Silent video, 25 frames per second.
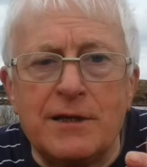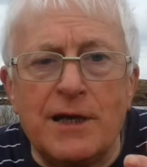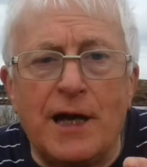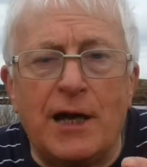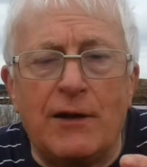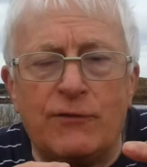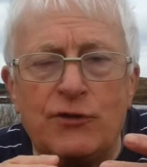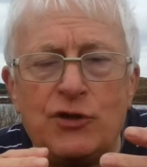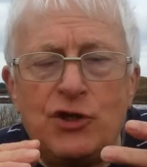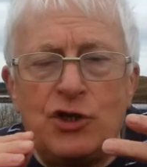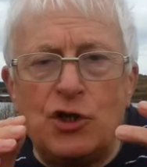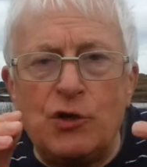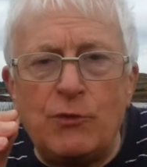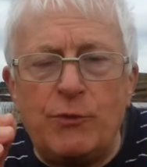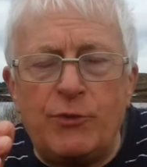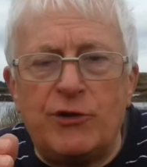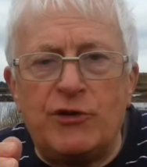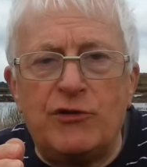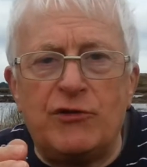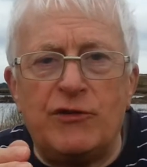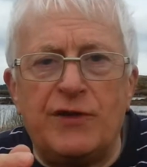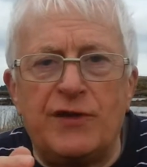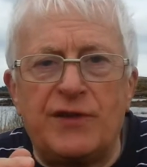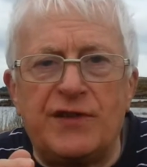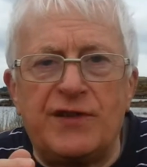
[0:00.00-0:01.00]
to have
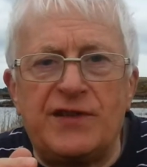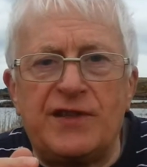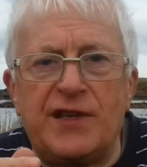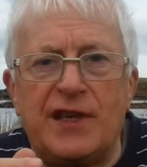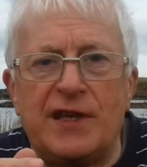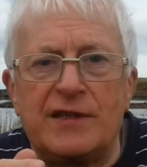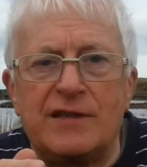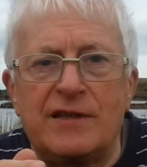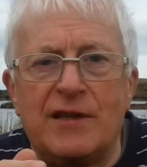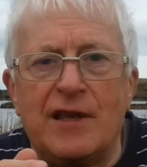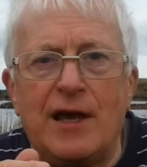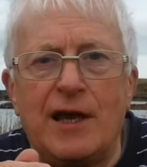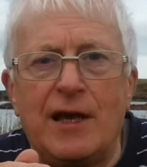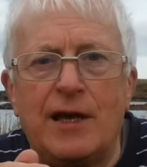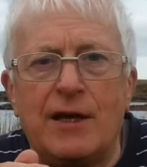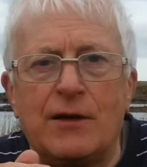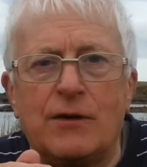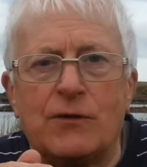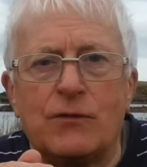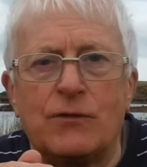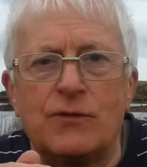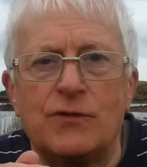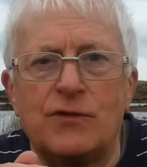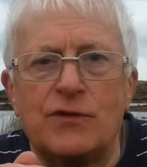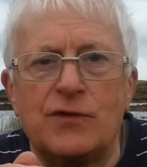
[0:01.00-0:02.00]
Jupiter in the sixth
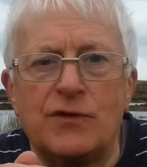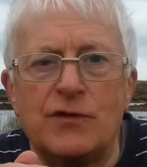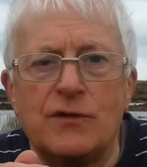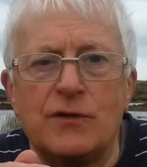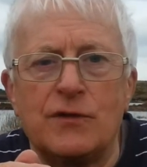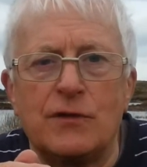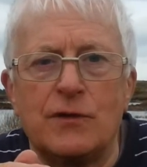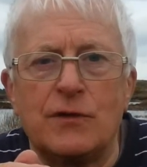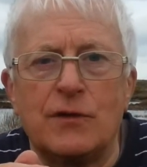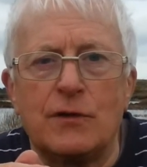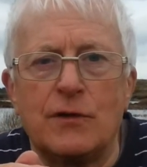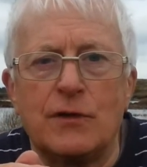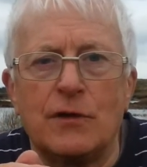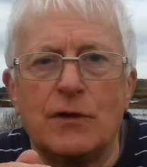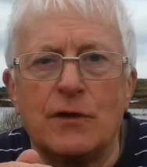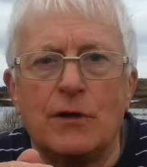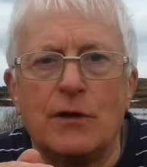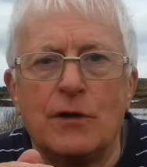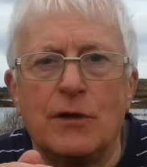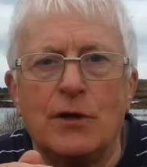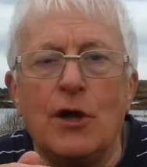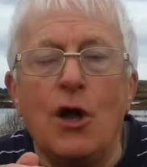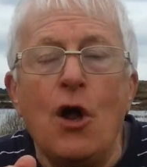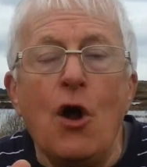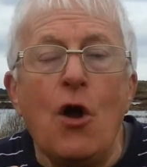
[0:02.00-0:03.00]
house?
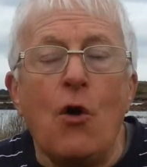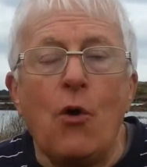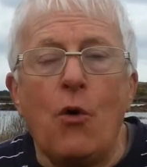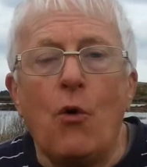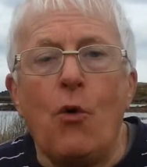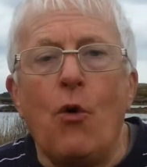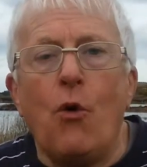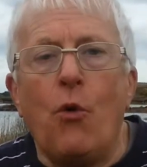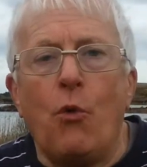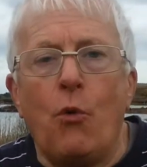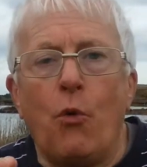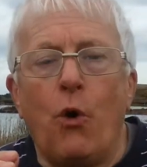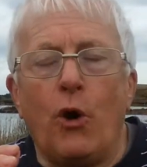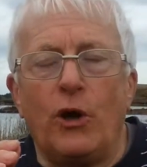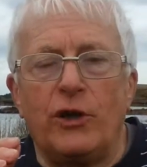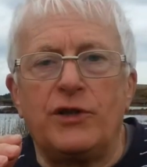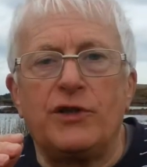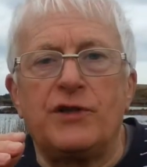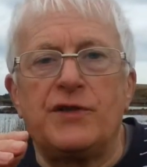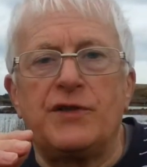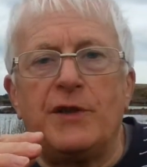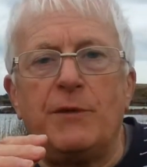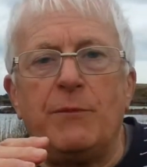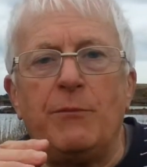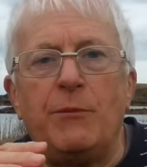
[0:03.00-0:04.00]
What
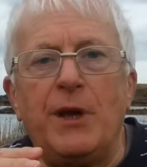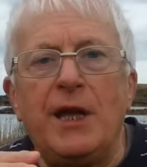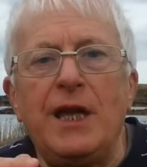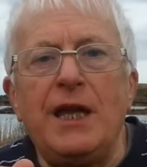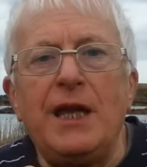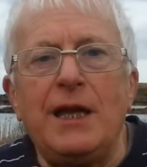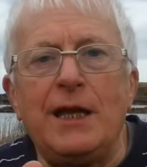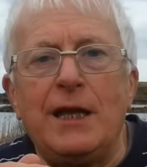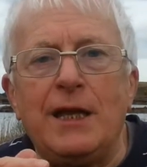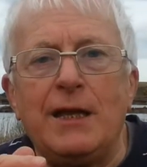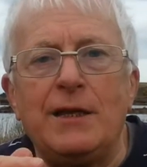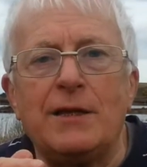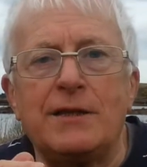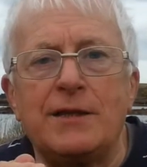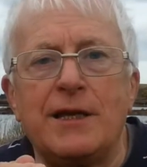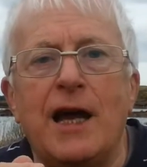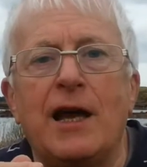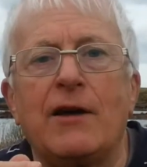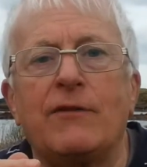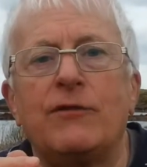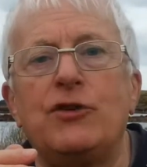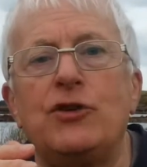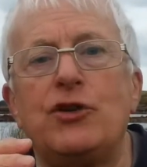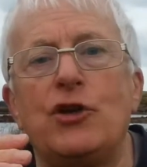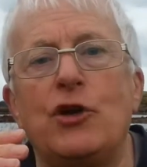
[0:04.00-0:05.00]
does it mean to
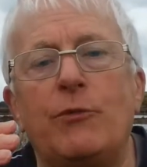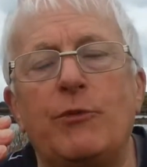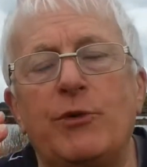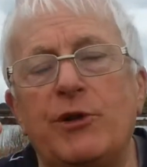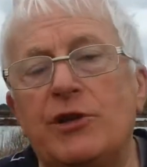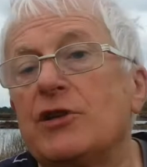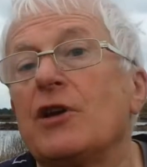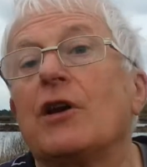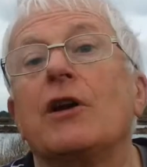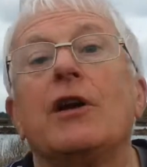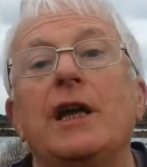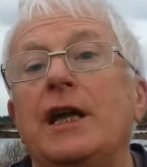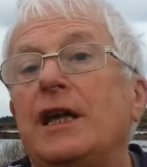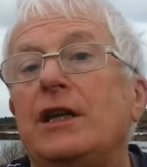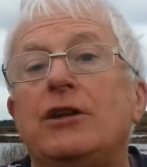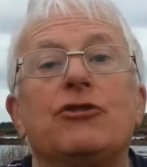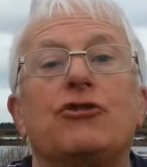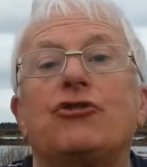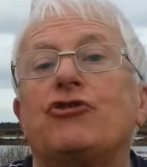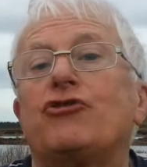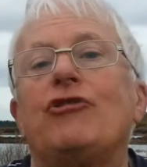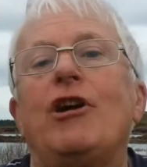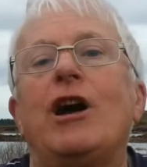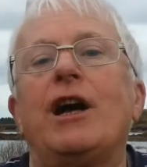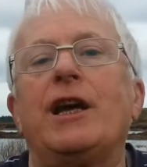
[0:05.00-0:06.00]
have Jupiter in
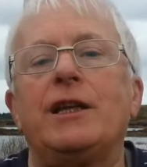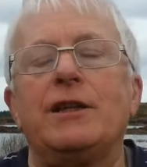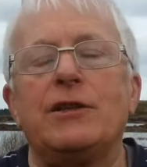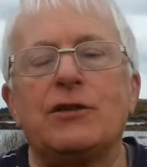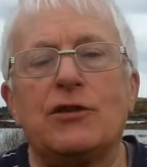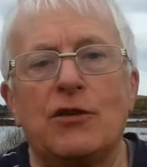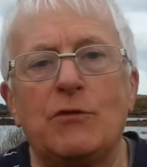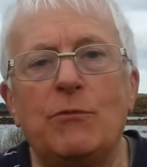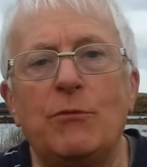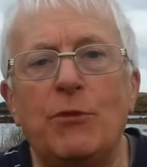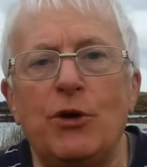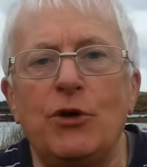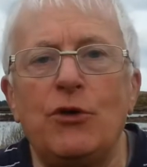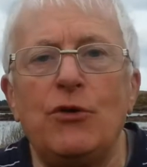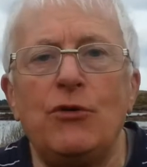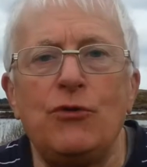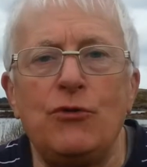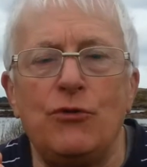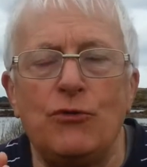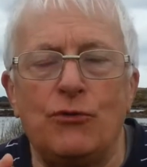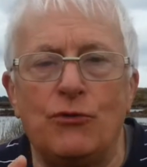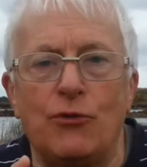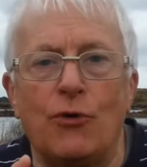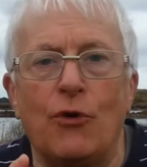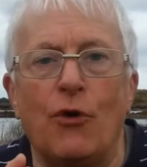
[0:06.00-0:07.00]
trine to
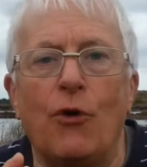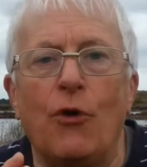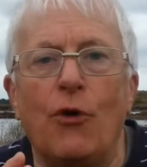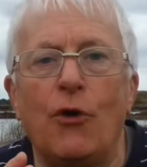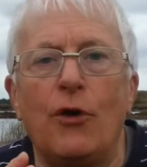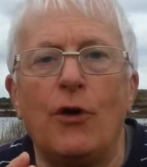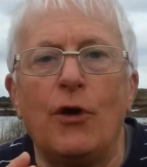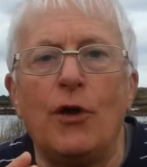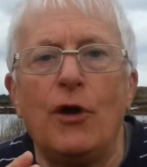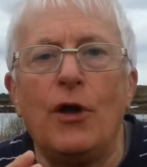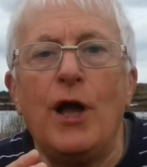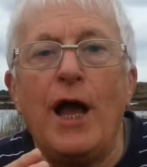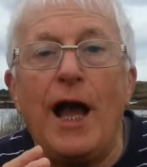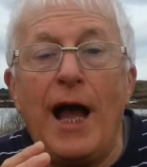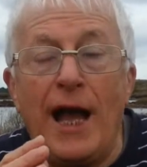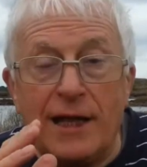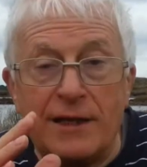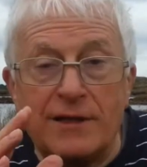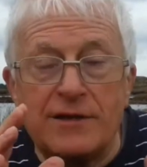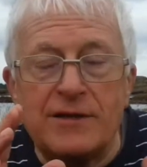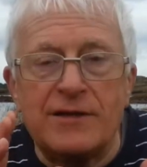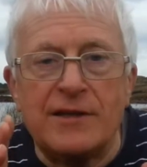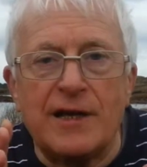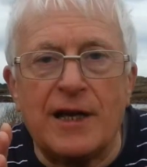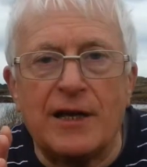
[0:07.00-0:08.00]
moon,
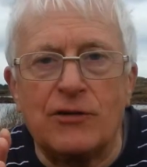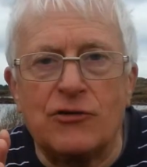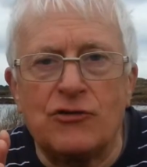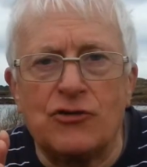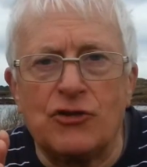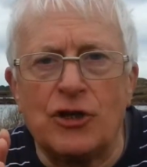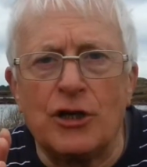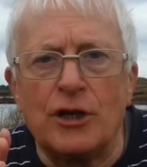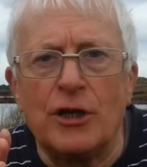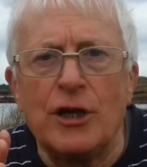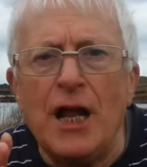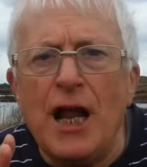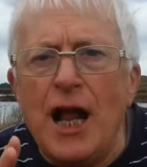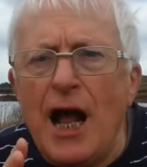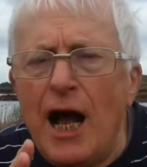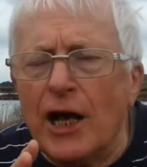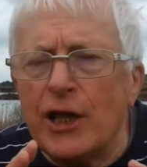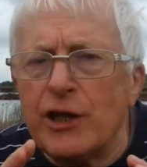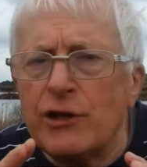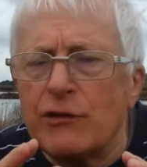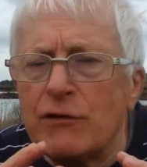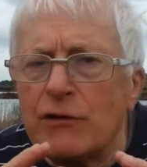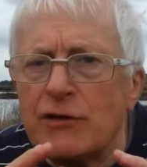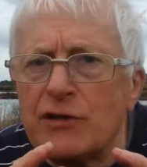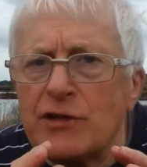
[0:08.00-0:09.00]
etc.?
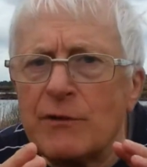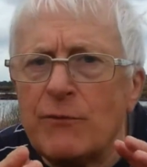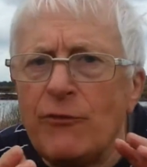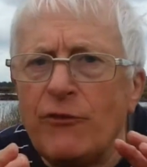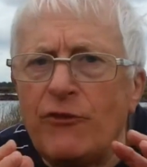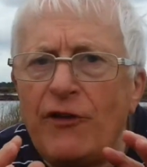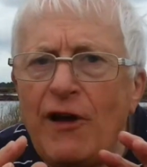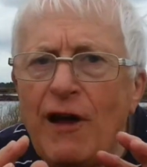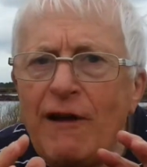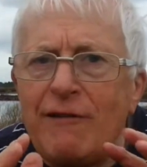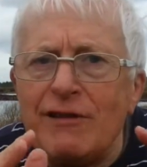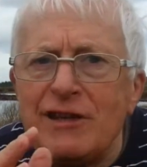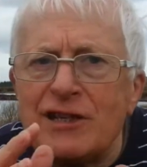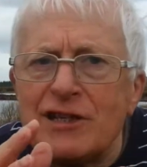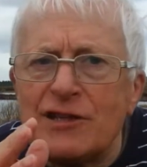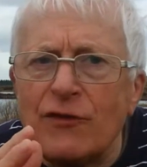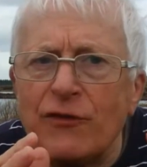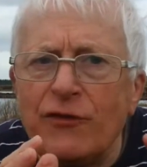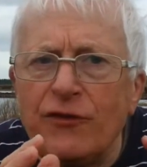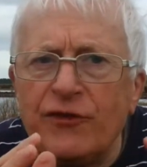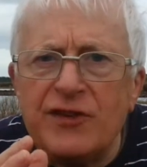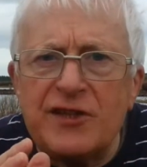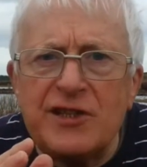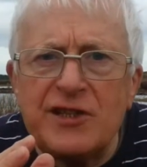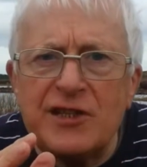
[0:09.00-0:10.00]
And there are some very
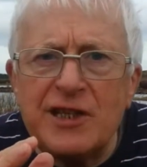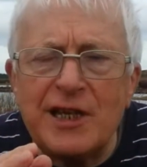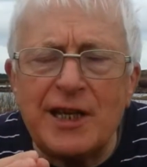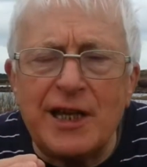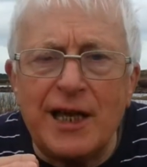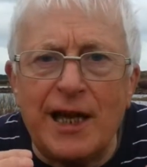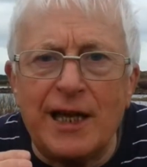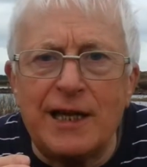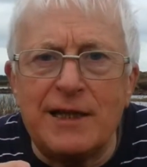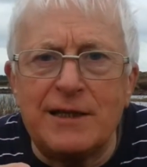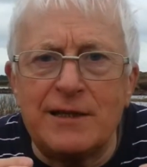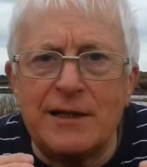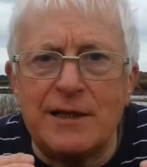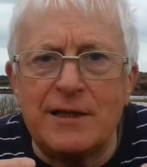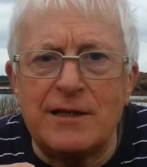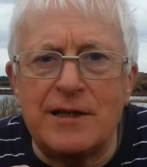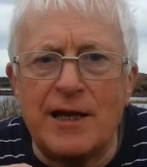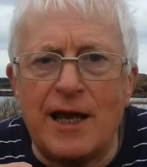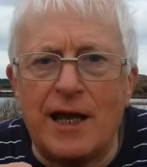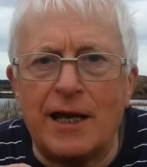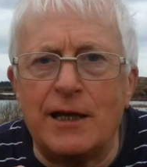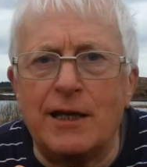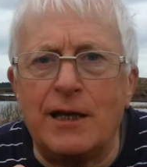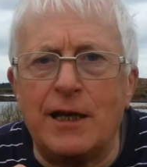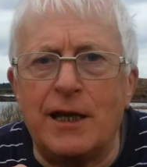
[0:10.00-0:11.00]
sophisticated
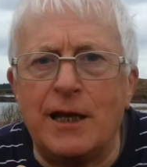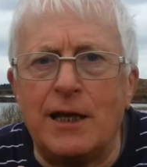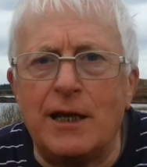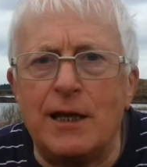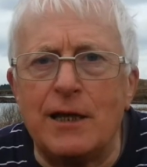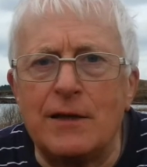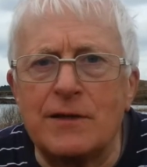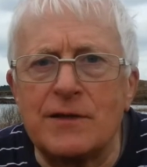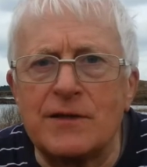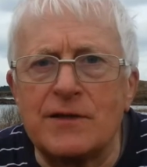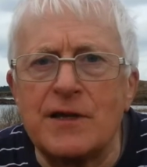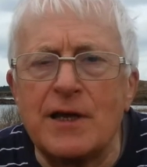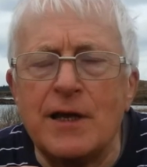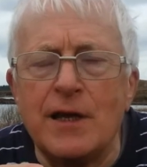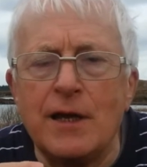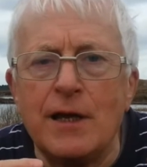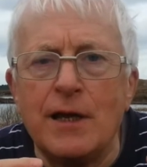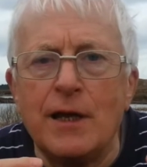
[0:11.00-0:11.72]
techniques